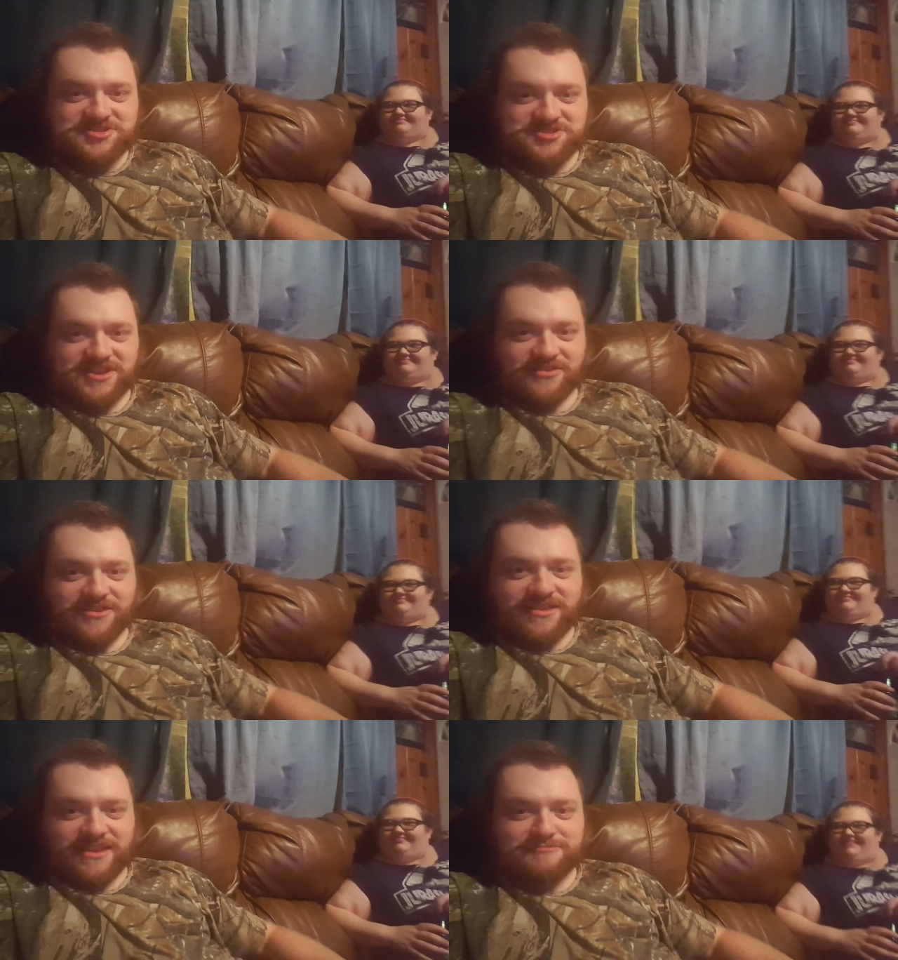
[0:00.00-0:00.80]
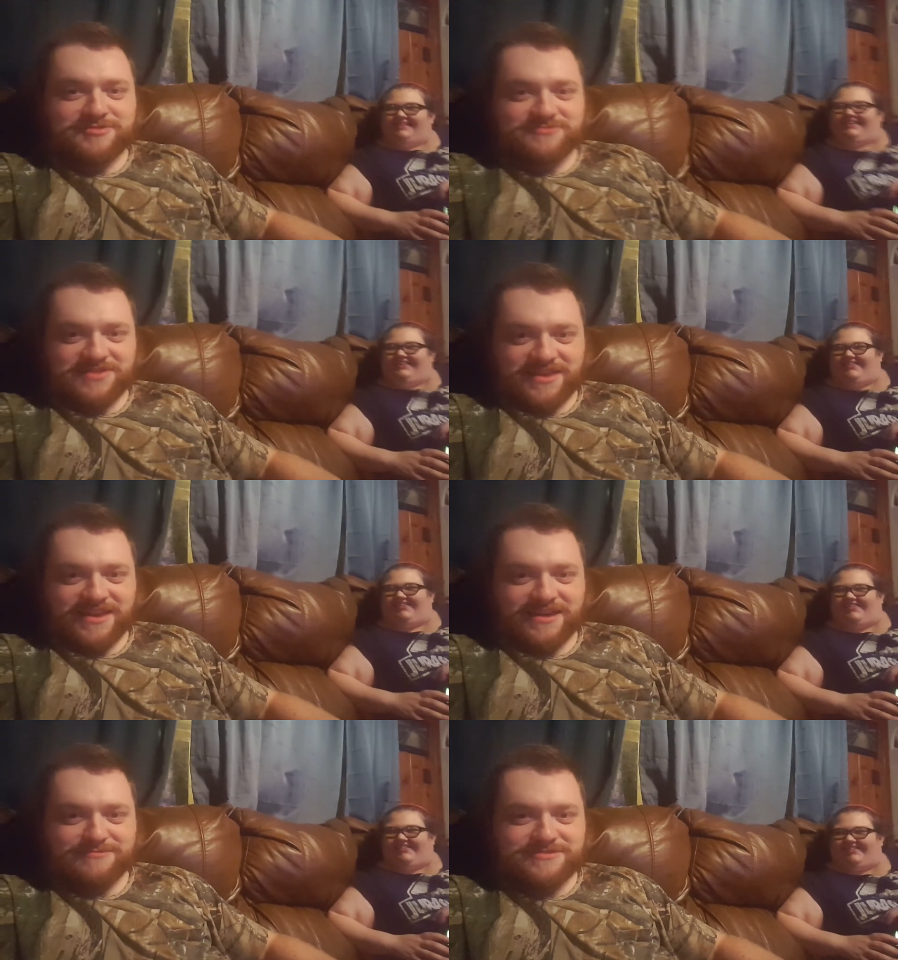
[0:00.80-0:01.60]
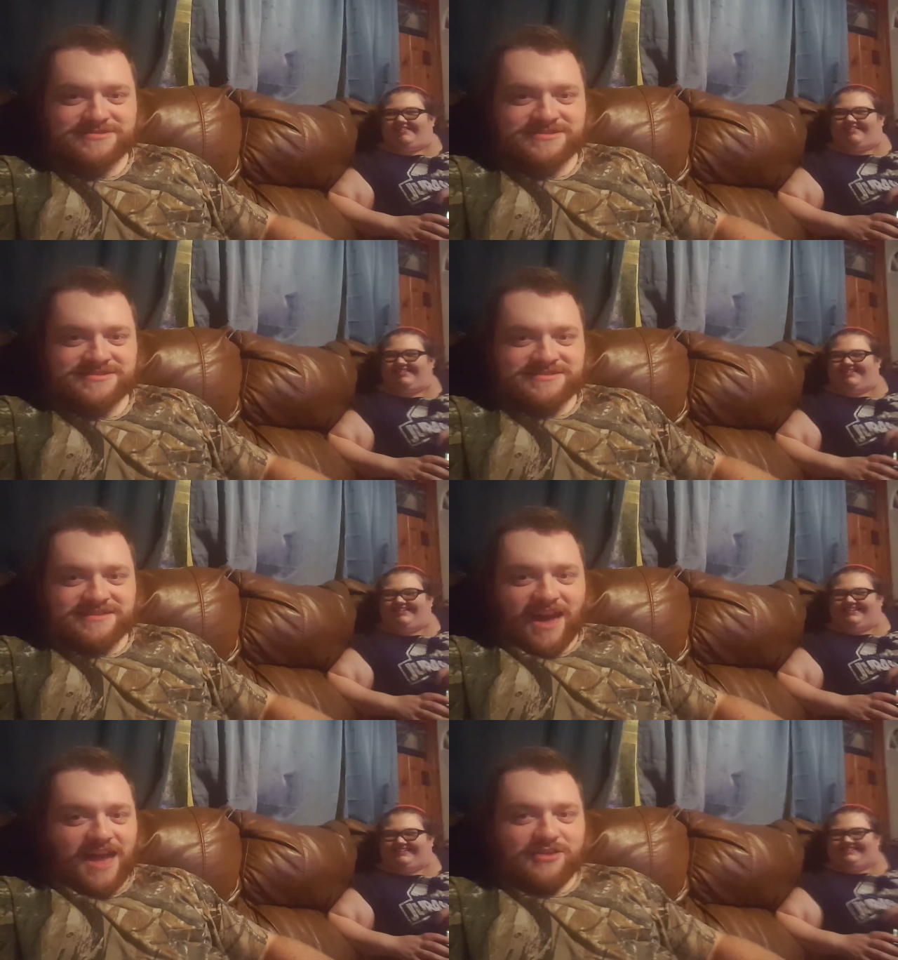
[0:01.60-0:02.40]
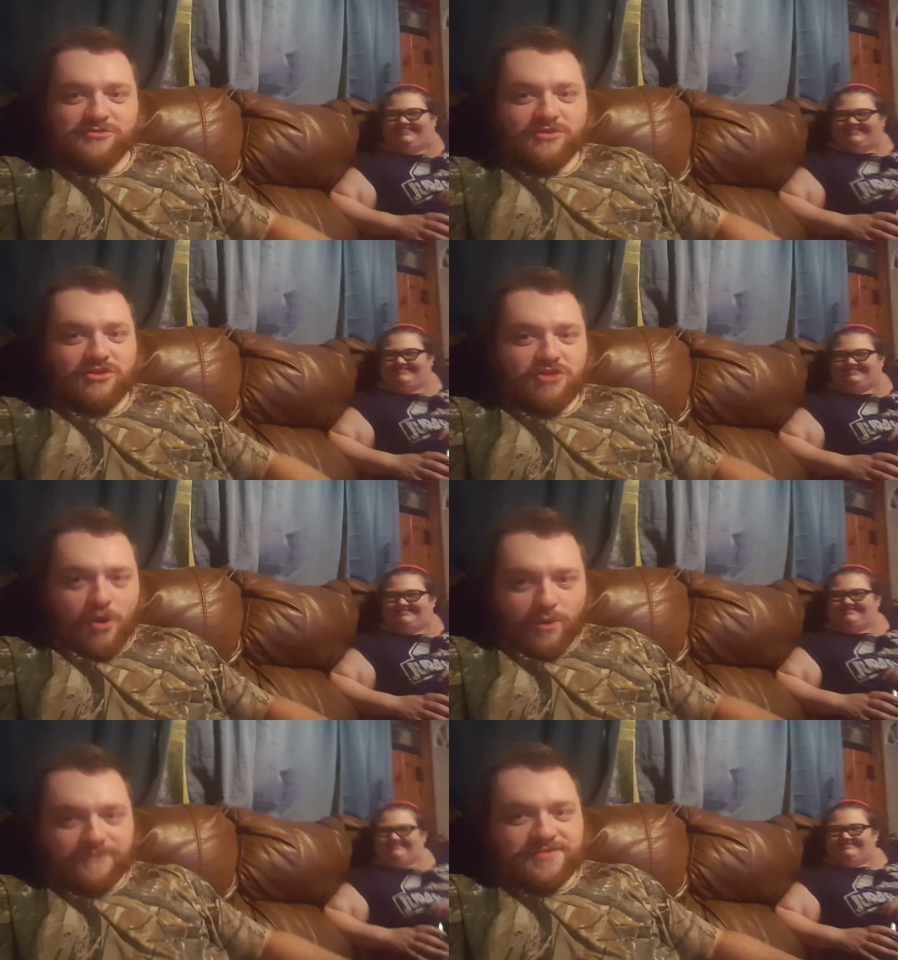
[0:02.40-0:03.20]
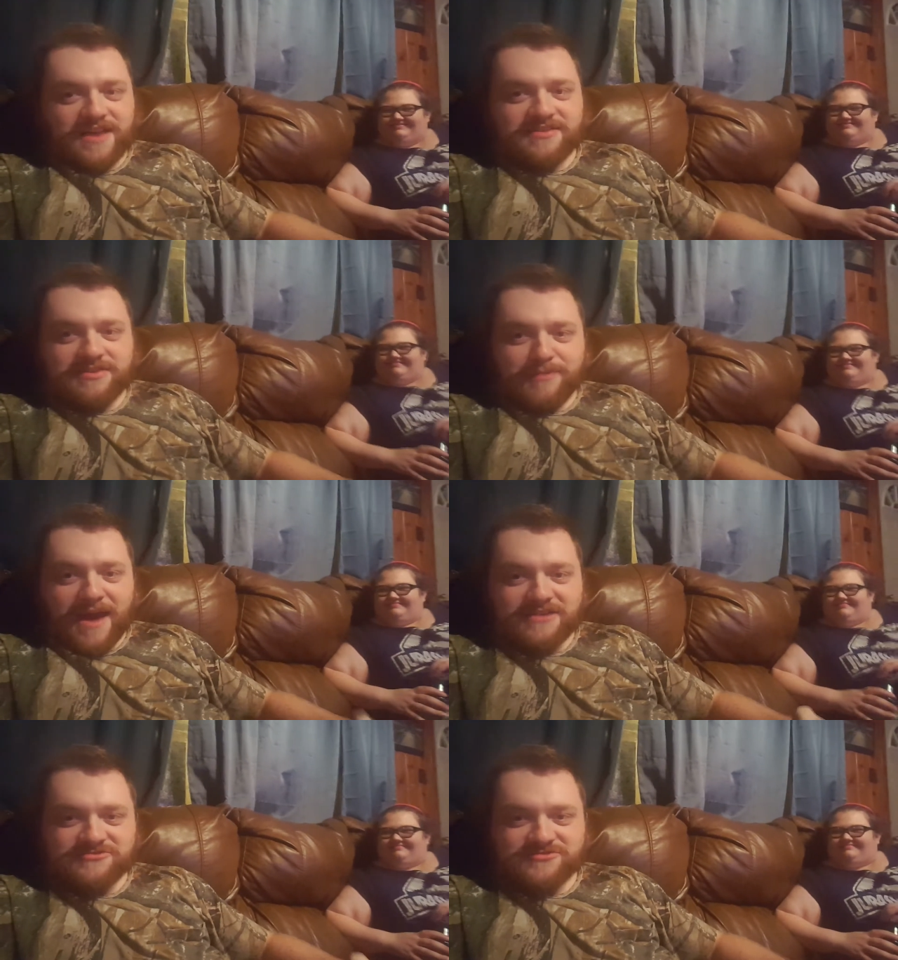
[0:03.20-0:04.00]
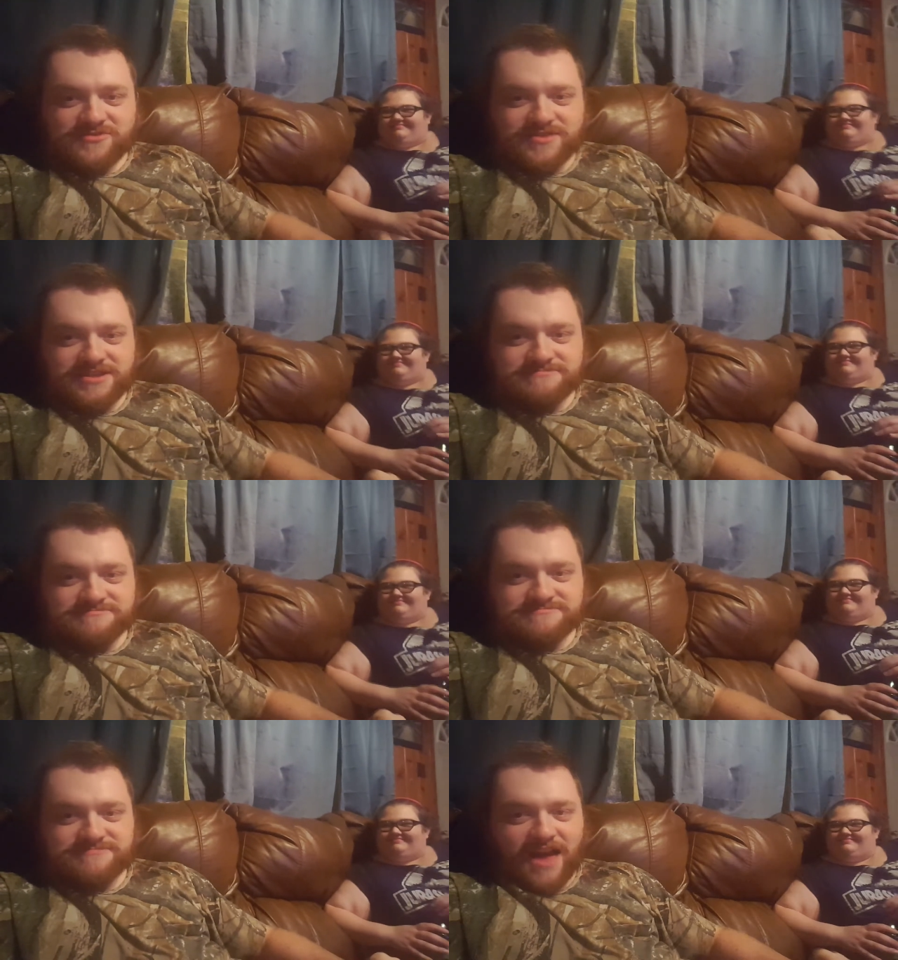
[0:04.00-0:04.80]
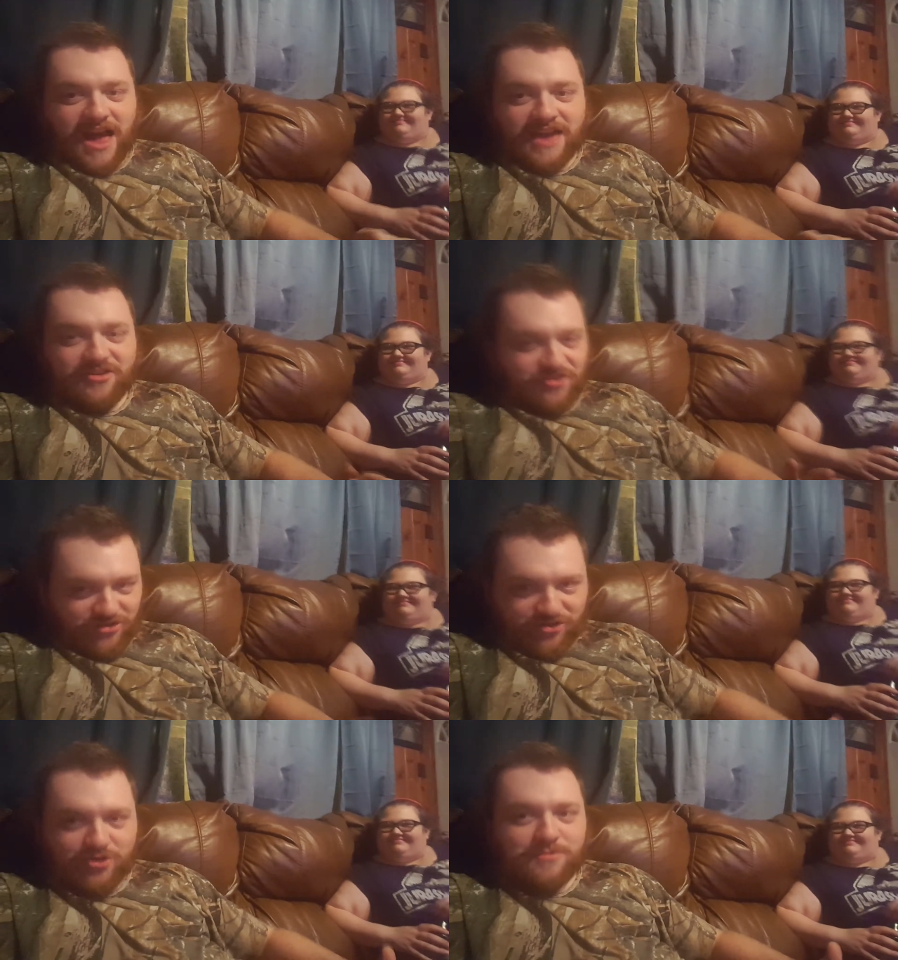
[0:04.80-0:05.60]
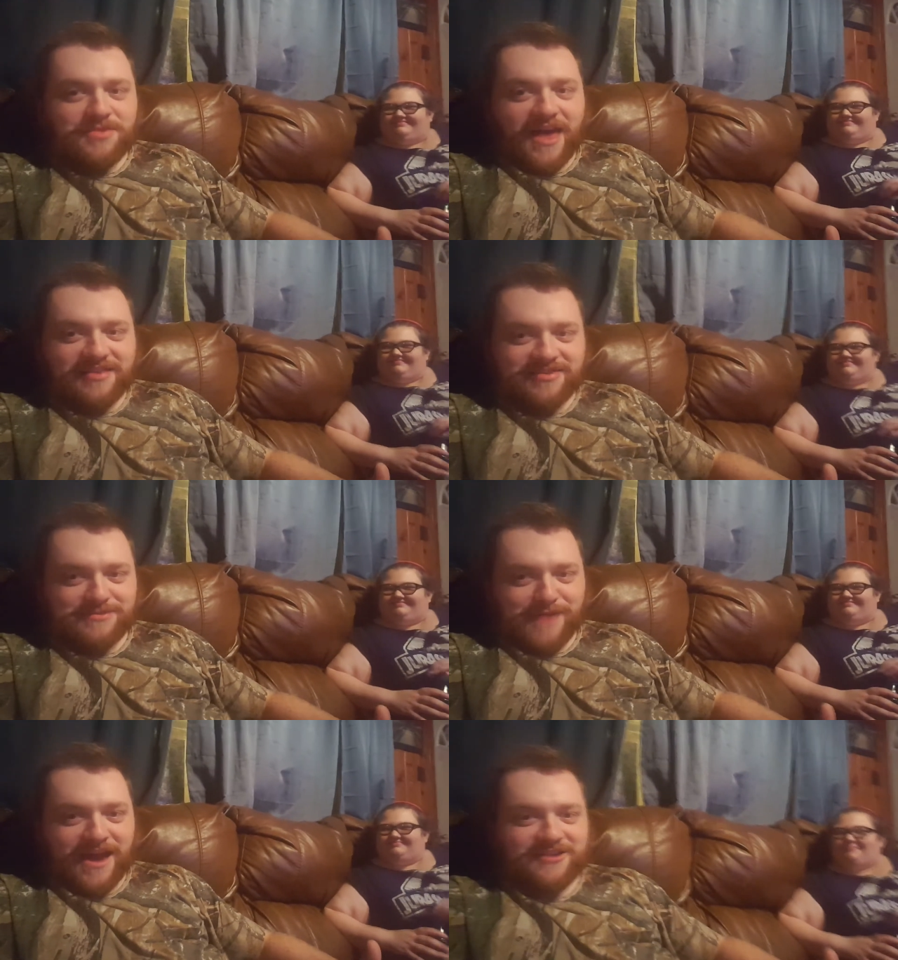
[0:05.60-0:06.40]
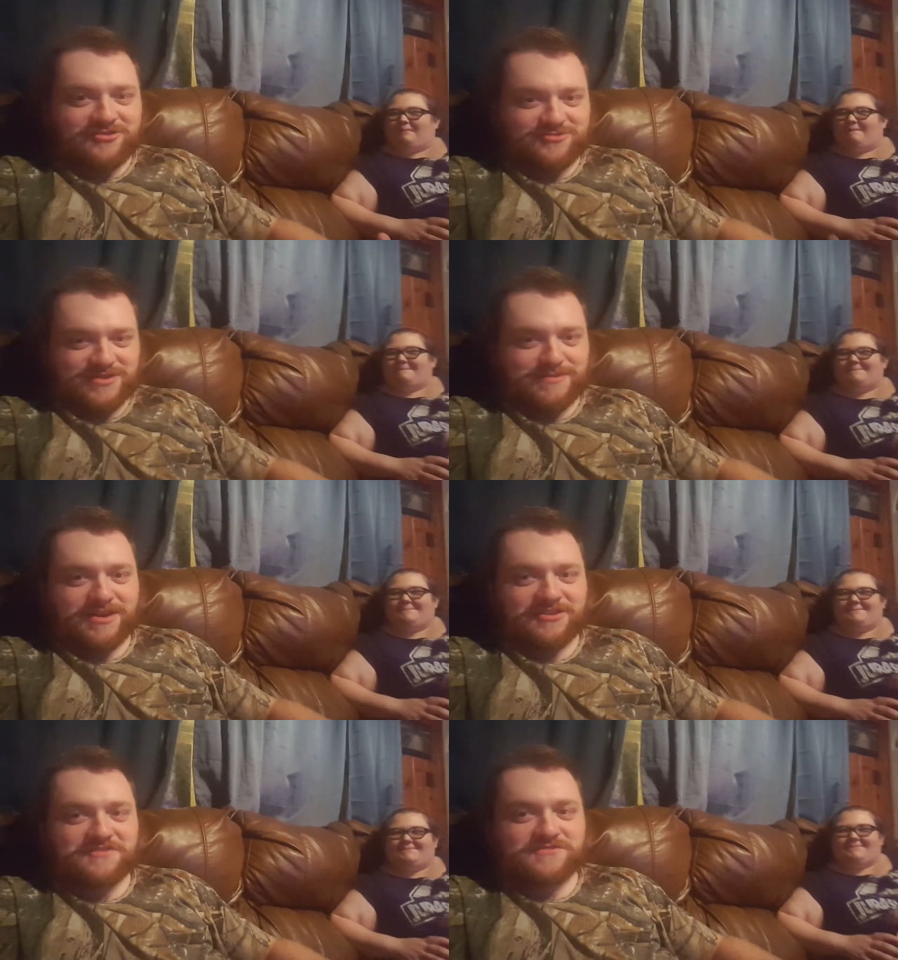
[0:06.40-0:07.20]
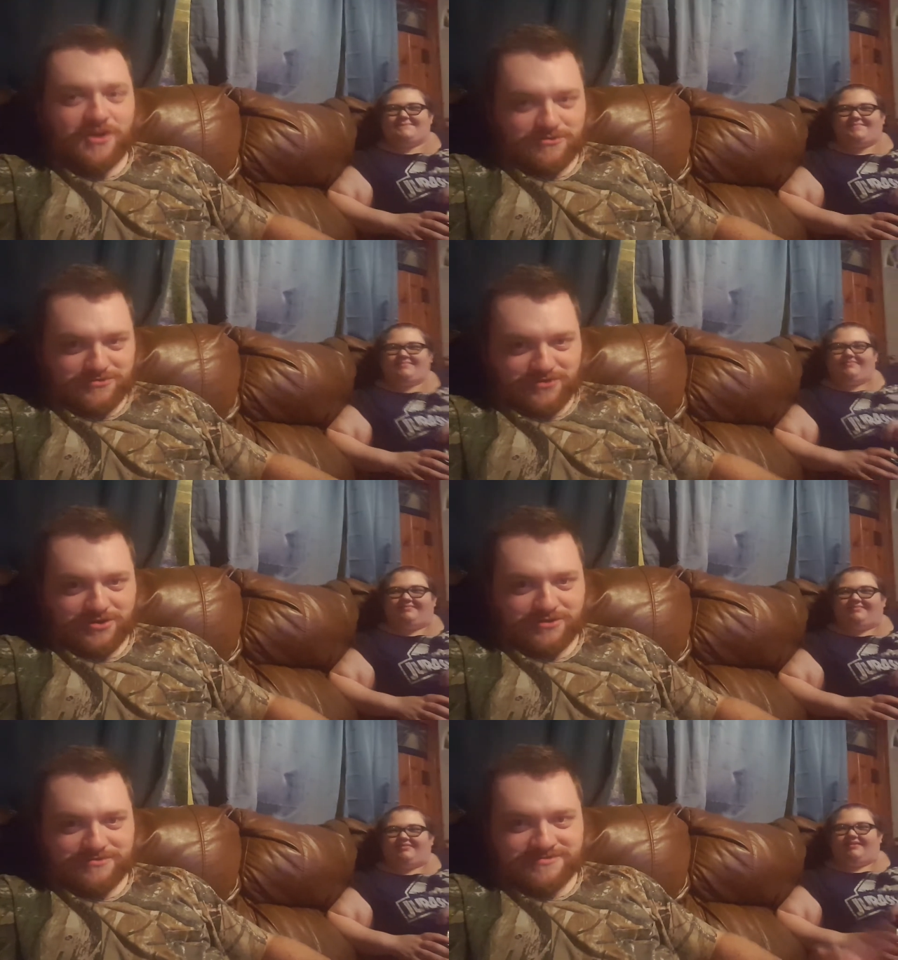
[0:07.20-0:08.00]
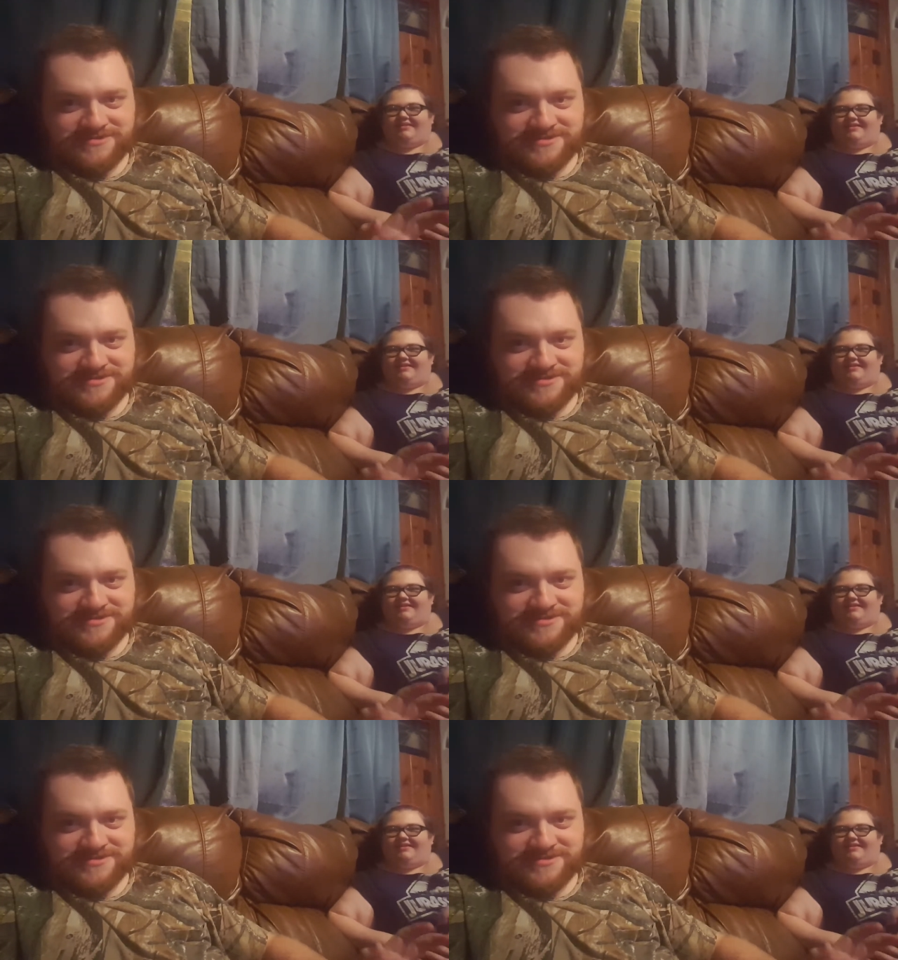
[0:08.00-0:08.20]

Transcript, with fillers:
Speaker 1: shielded a demon within him. I don't know if that's the backstory. I assume that's the backstory because of Naruto.